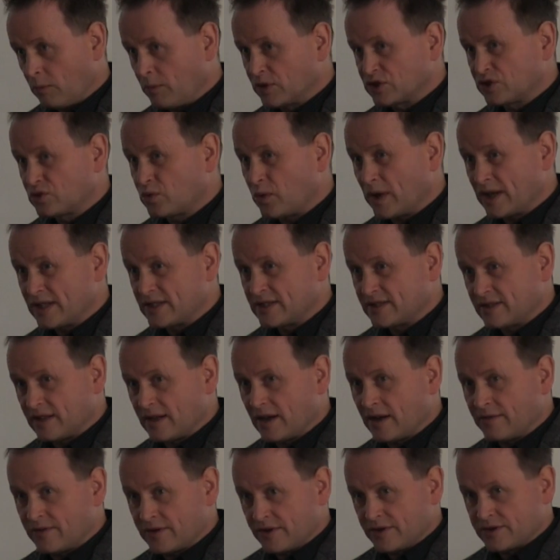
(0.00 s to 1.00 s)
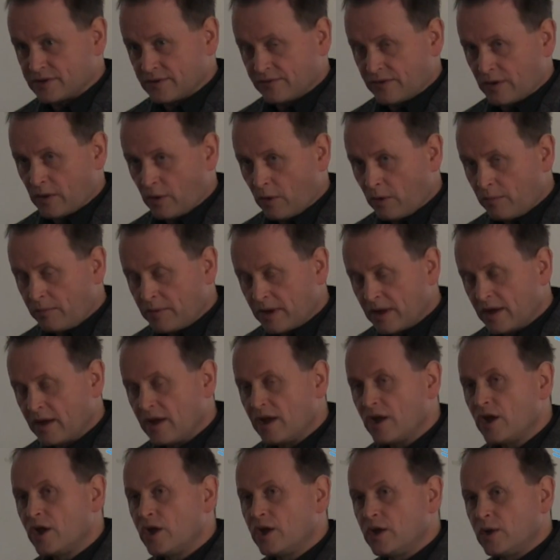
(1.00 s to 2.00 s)
almost twice the average of the globe.
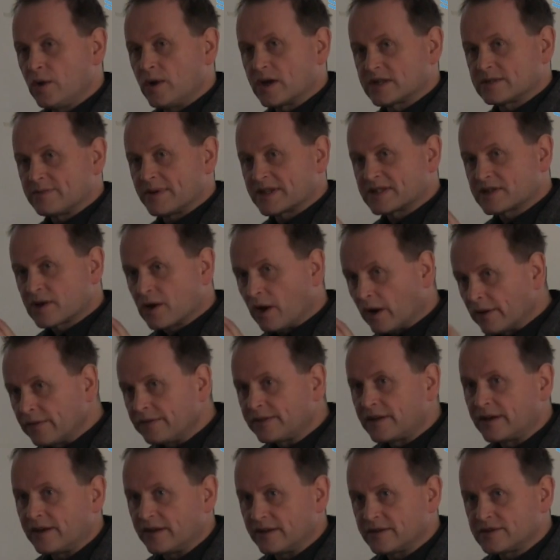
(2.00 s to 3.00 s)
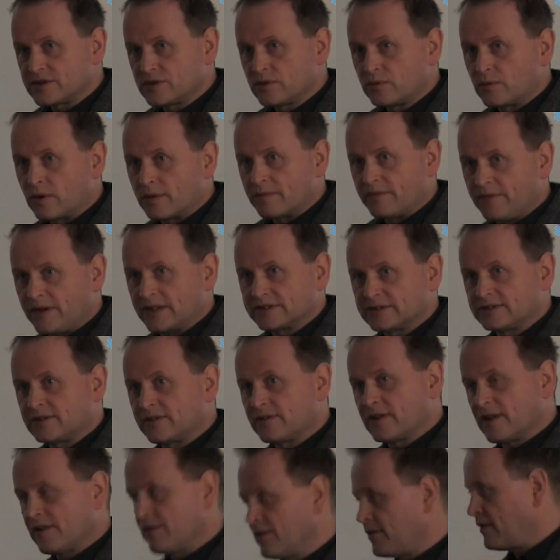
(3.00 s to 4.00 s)
You expect continents to warm
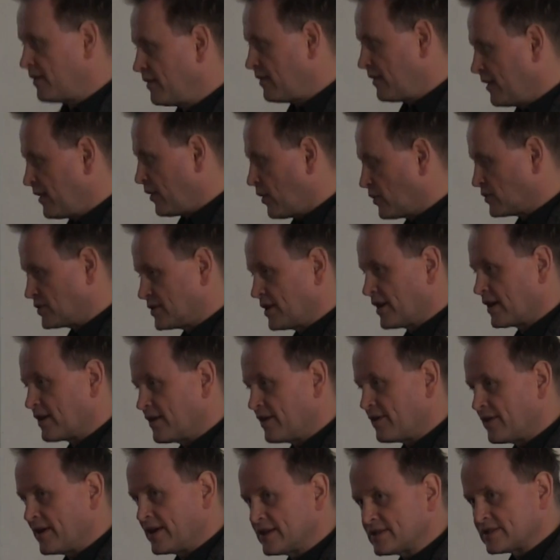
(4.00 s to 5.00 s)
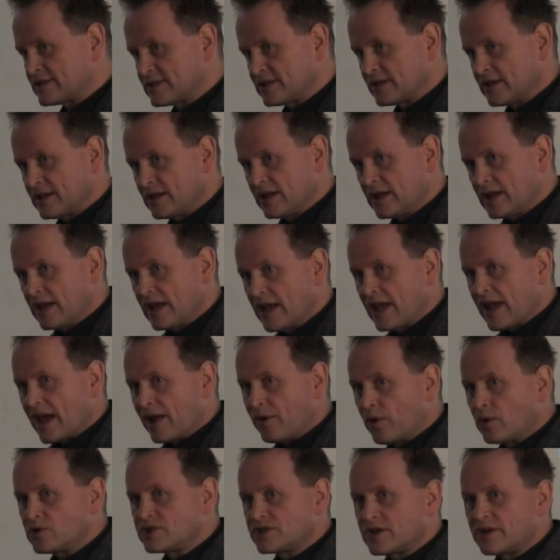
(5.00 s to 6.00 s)
faster than the oceanic areas,
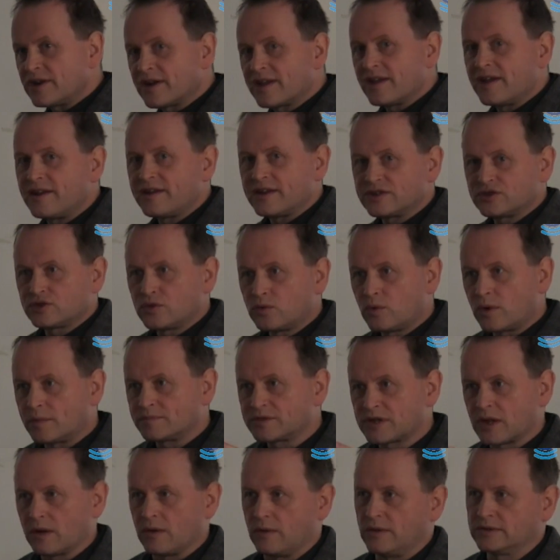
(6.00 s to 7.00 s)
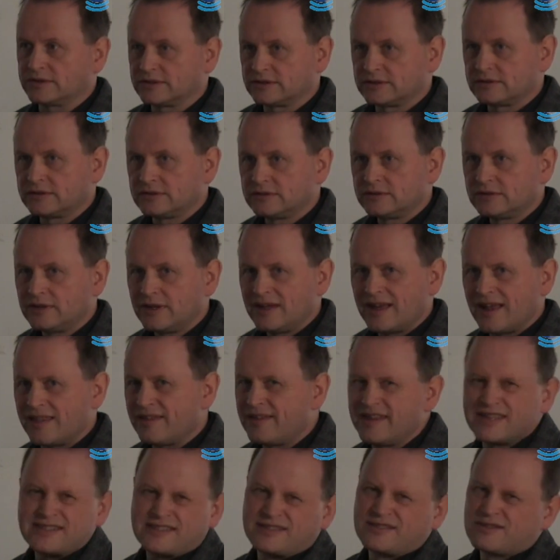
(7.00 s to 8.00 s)
and oceanic areas to warm slowest.
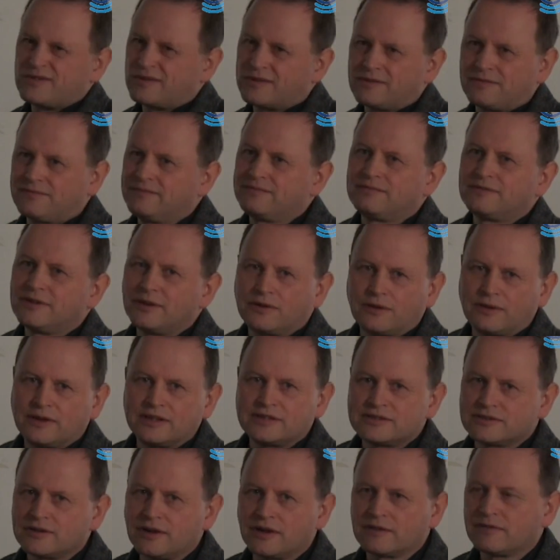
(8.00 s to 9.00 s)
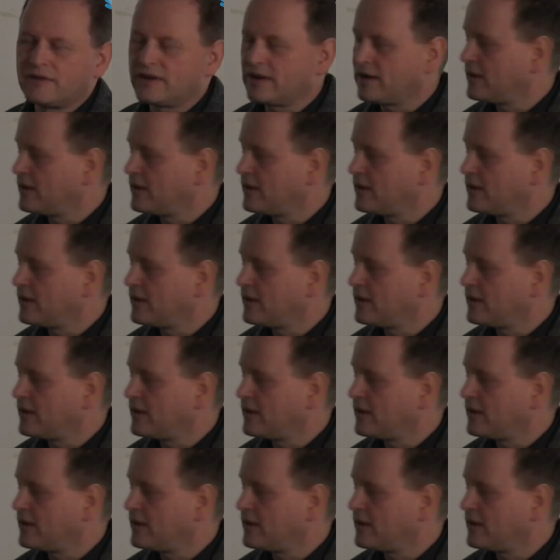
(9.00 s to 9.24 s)
And this sort of, you know, it's not